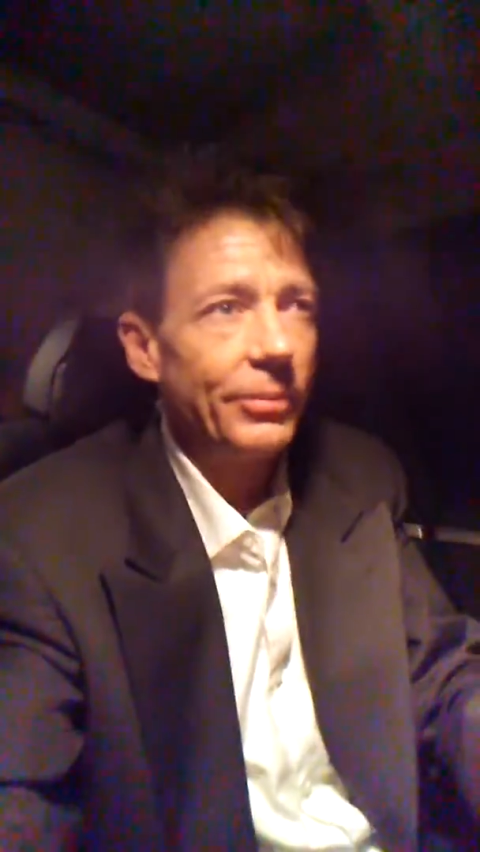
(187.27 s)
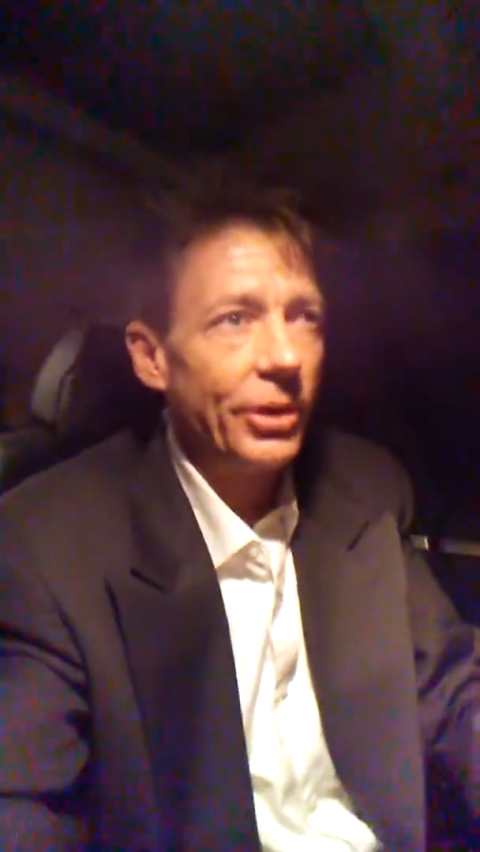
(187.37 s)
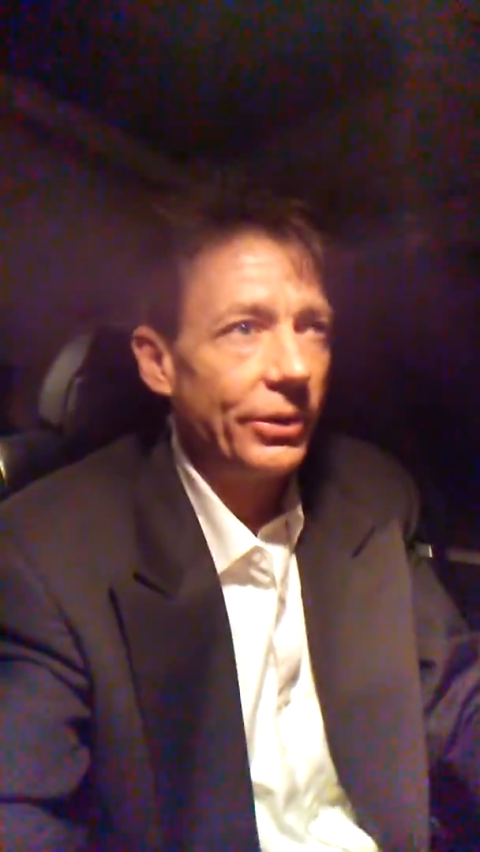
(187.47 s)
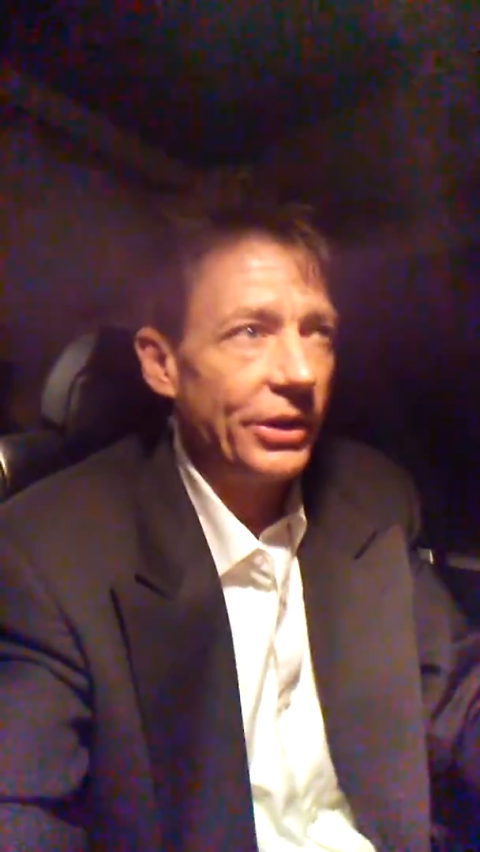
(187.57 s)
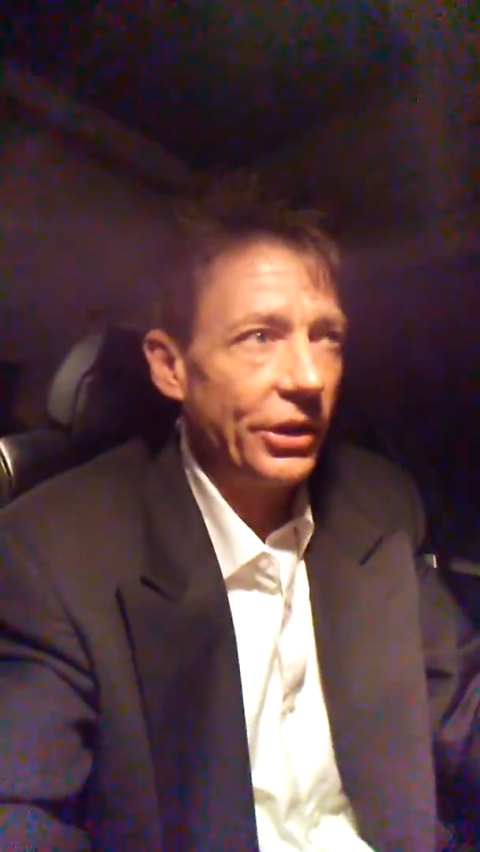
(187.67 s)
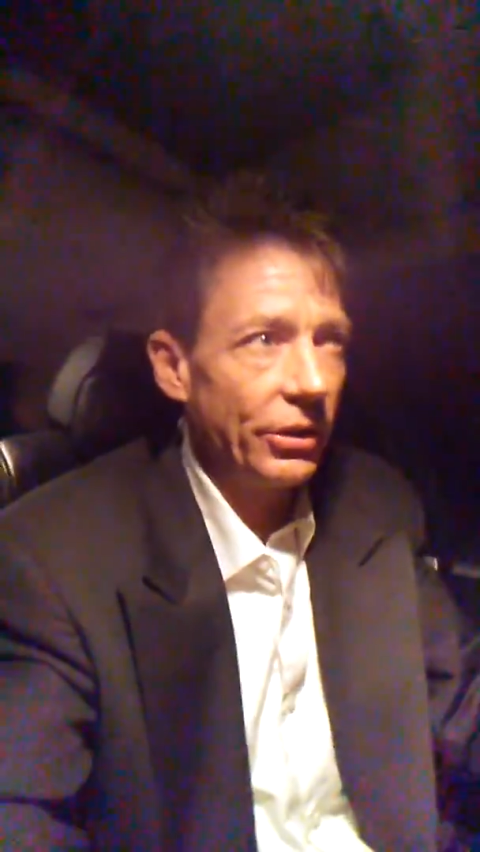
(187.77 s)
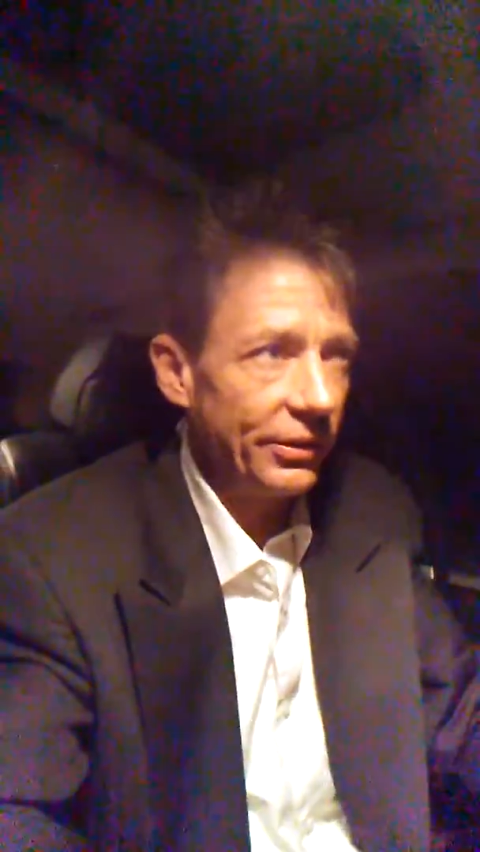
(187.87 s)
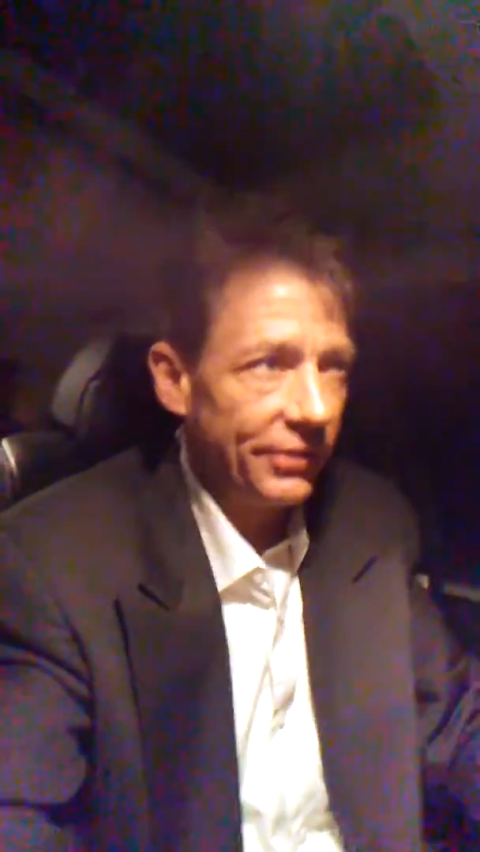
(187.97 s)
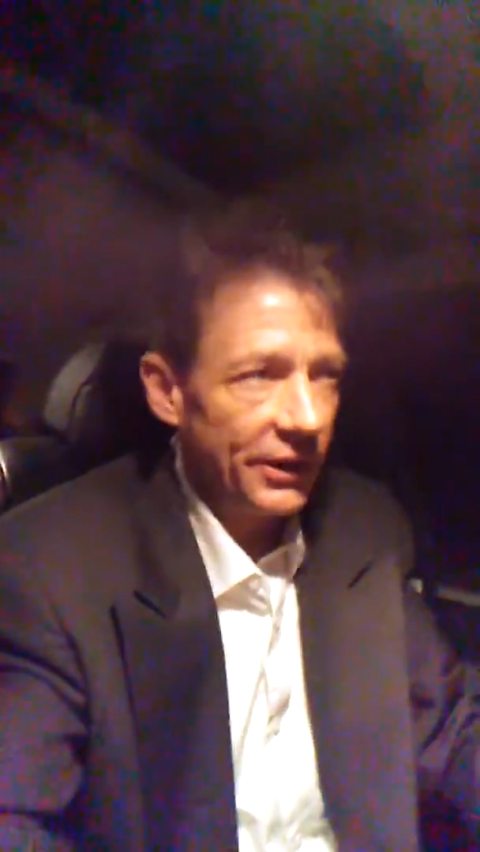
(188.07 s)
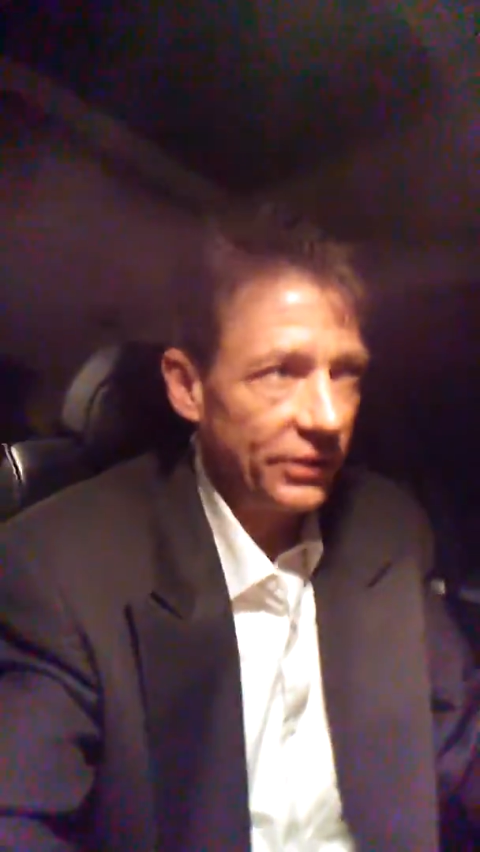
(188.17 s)
doing the
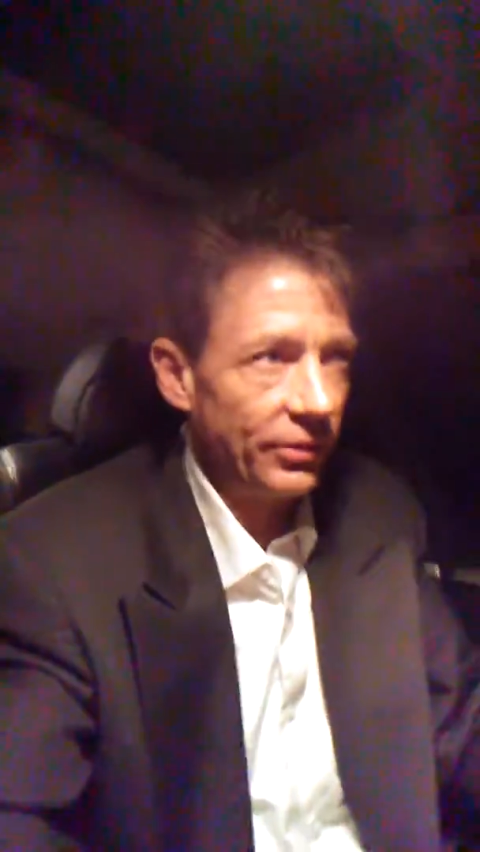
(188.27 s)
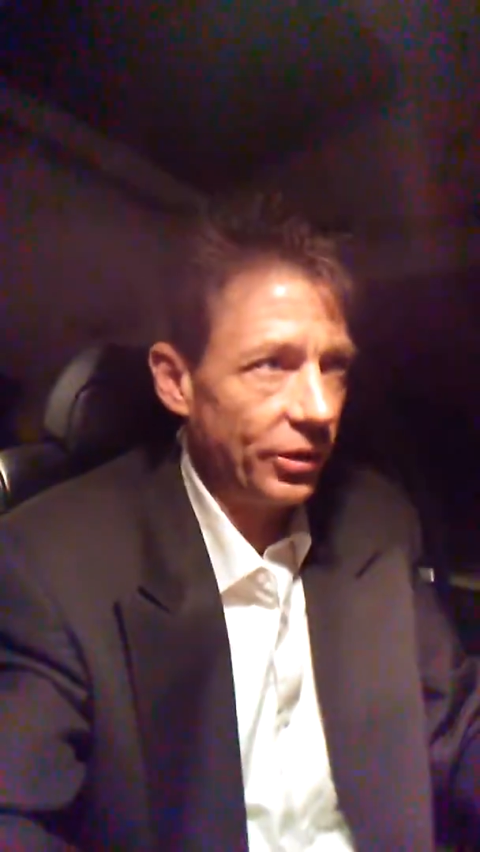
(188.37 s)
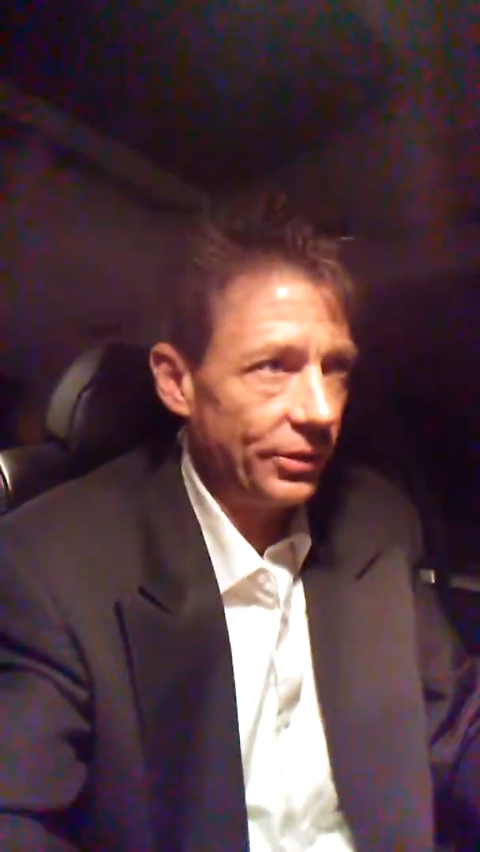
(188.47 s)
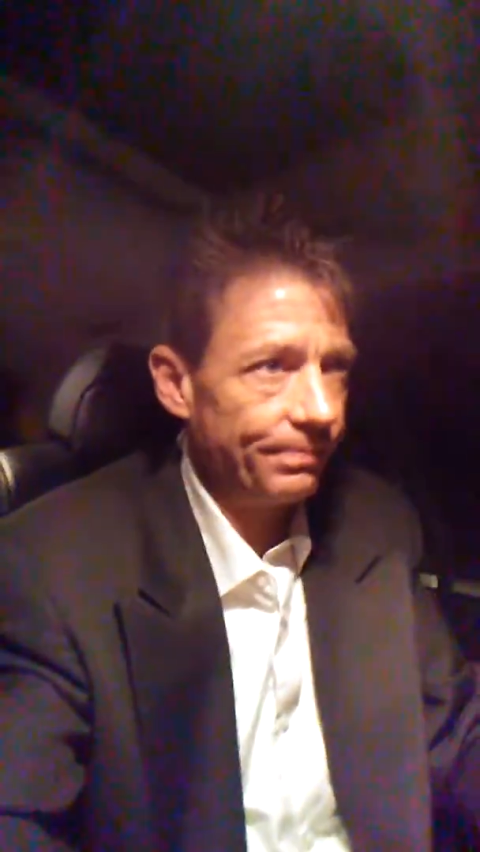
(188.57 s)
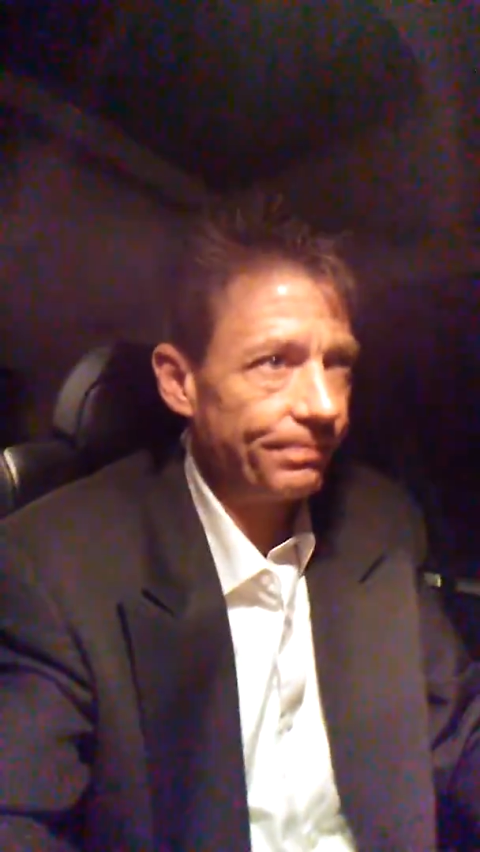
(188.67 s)
yoga festival